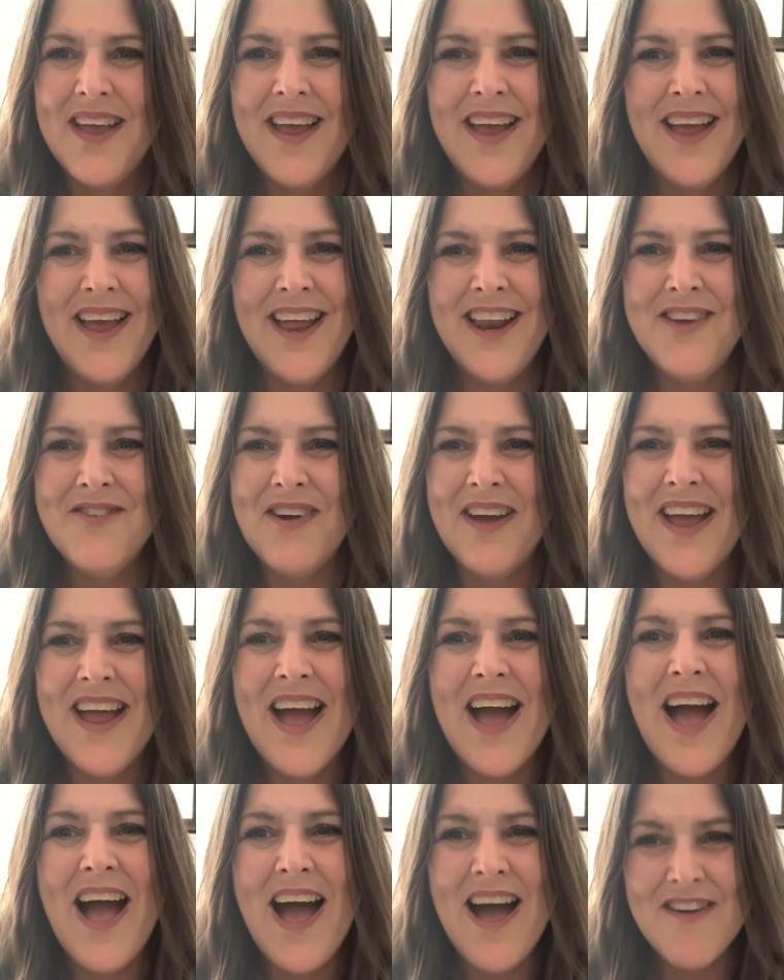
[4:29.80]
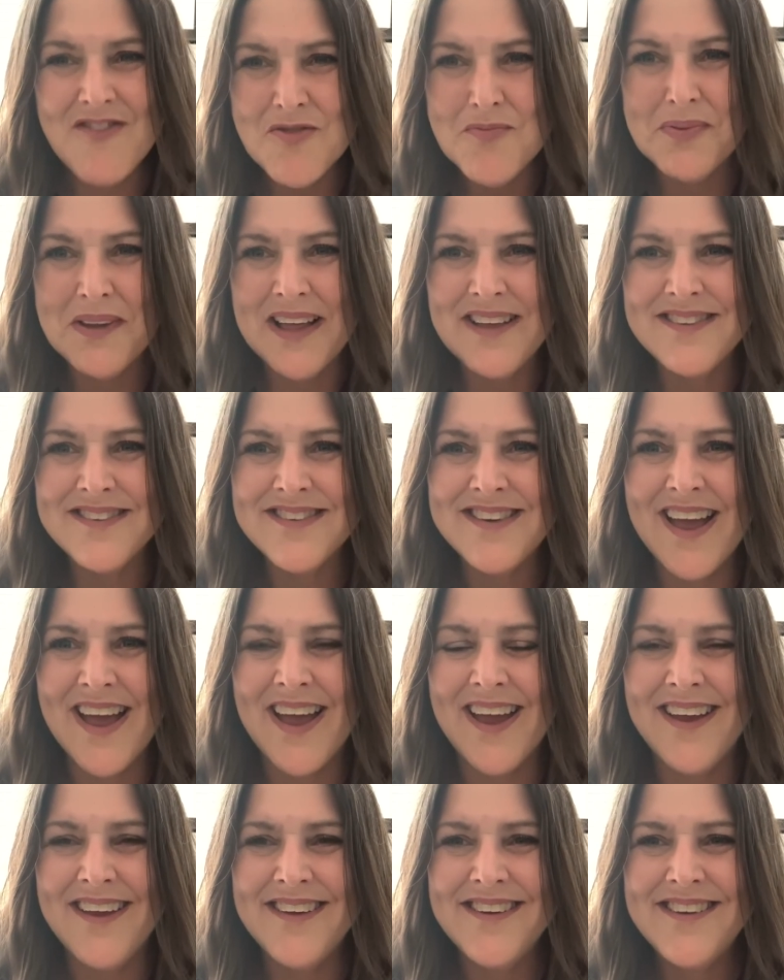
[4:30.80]
Anyway, have a blessed
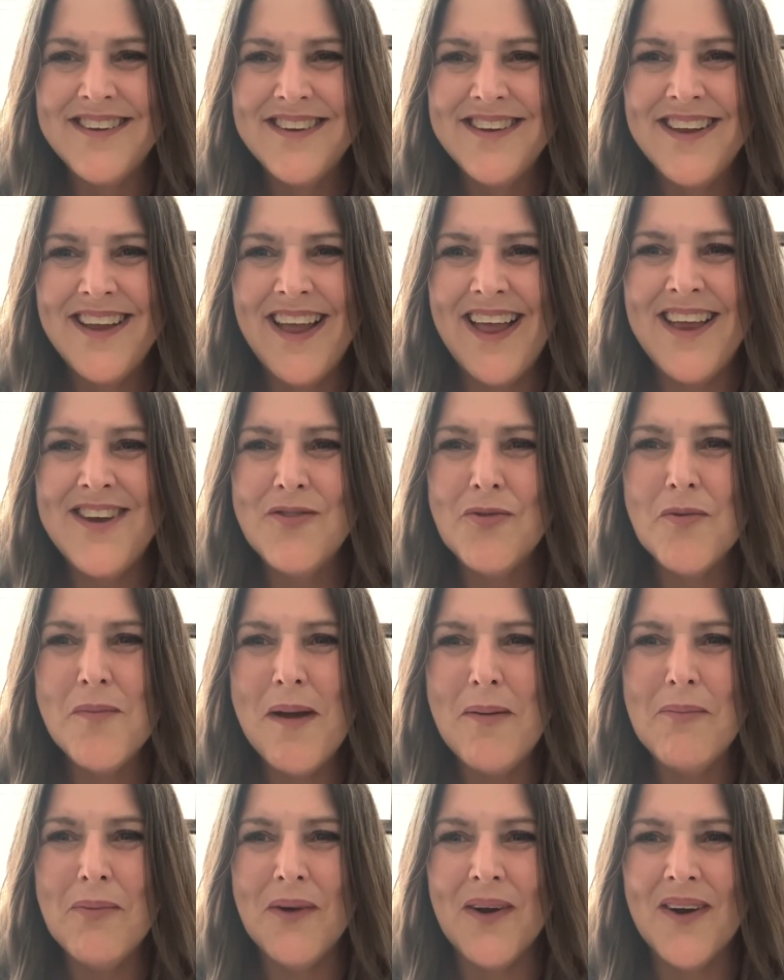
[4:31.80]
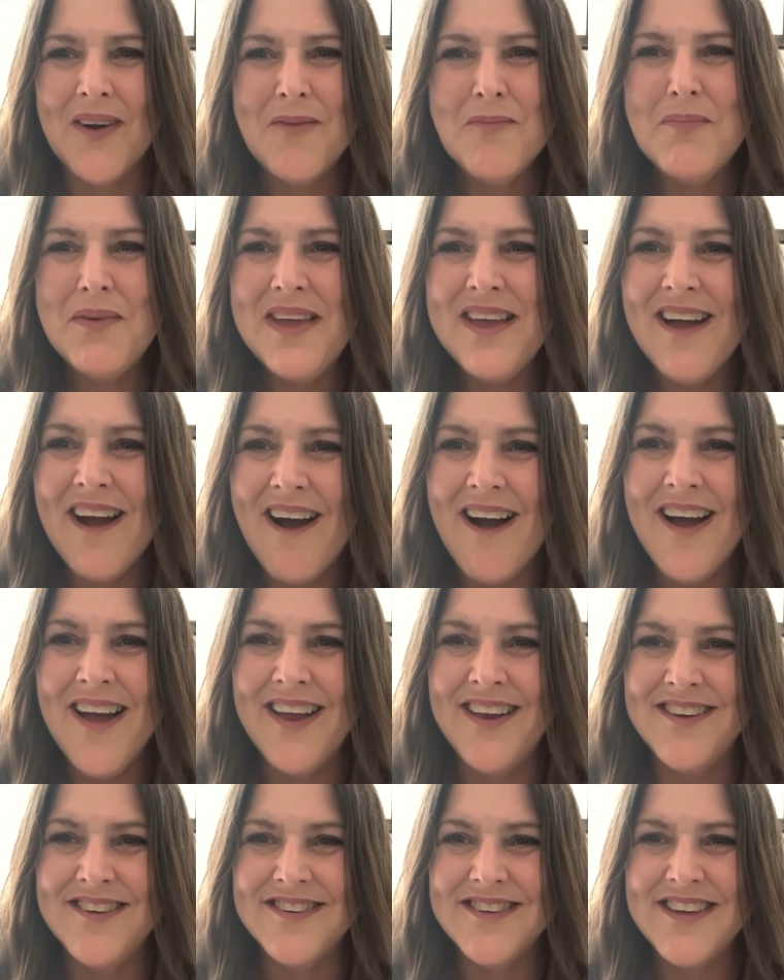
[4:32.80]
day. And remember, be
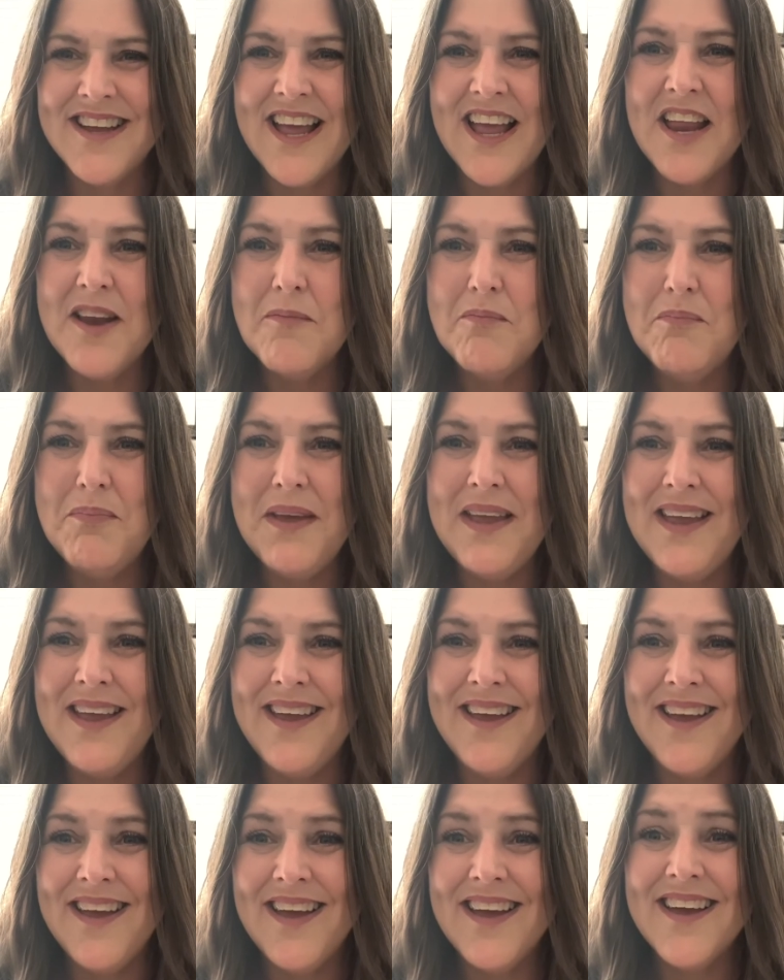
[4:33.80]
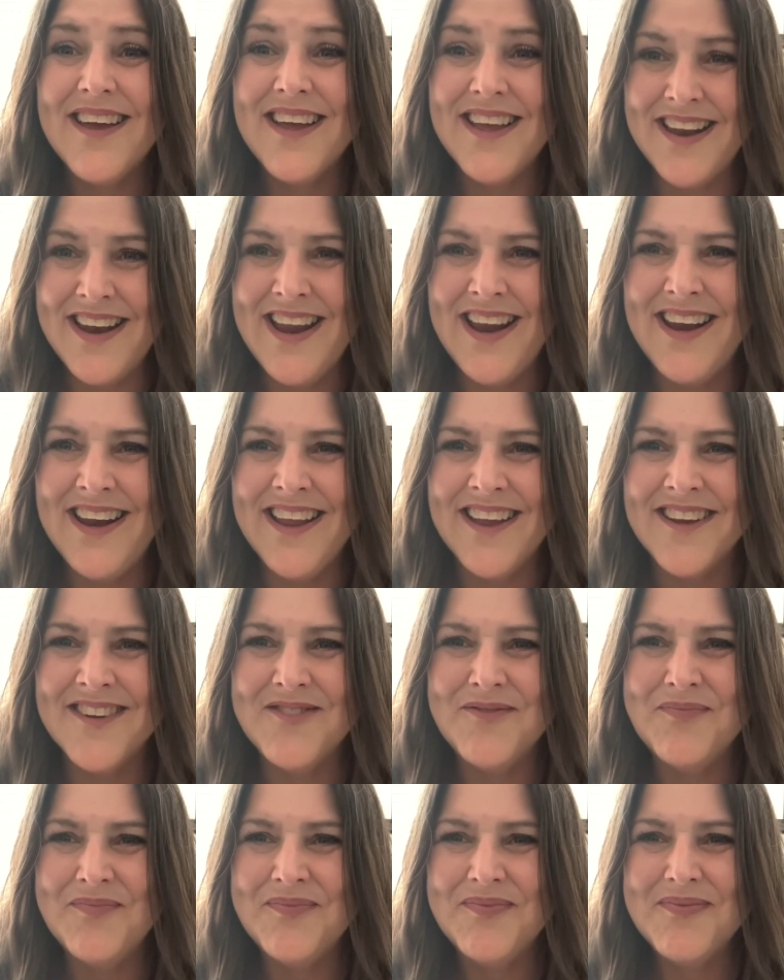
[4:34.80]
kind and be
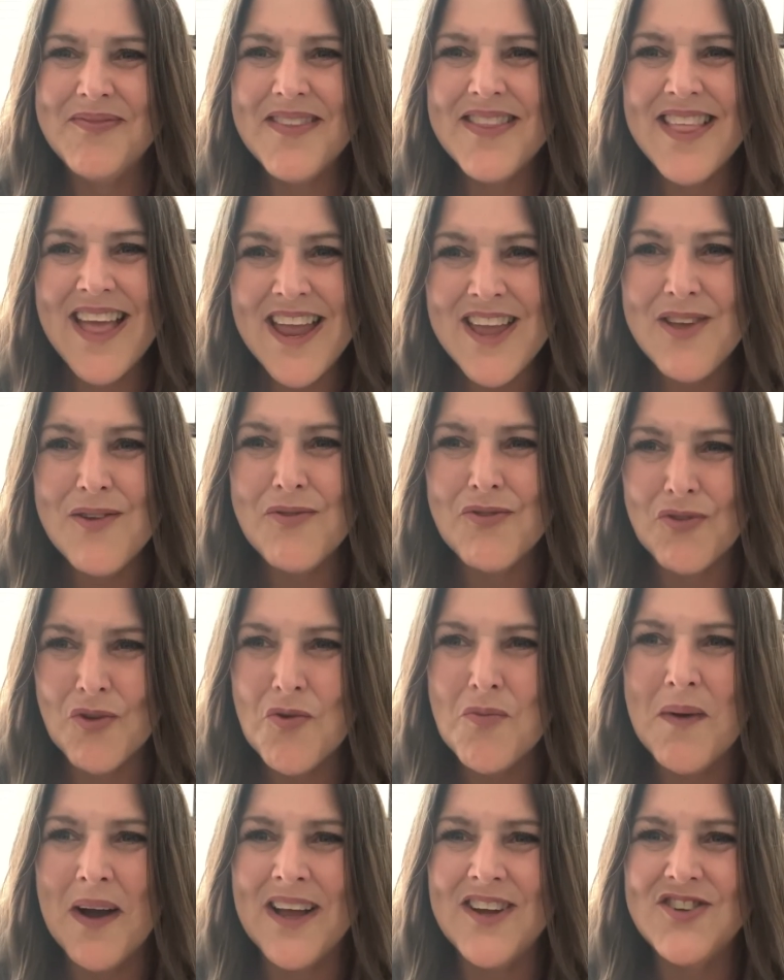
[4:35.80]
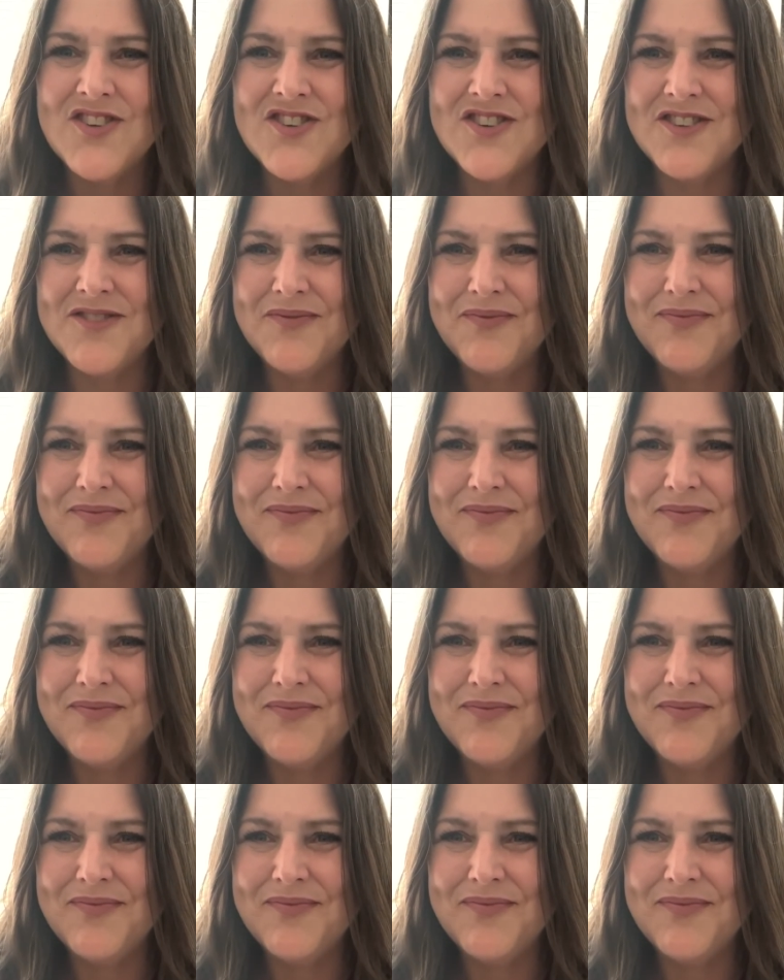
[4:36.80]
Canadian. Thank you so much.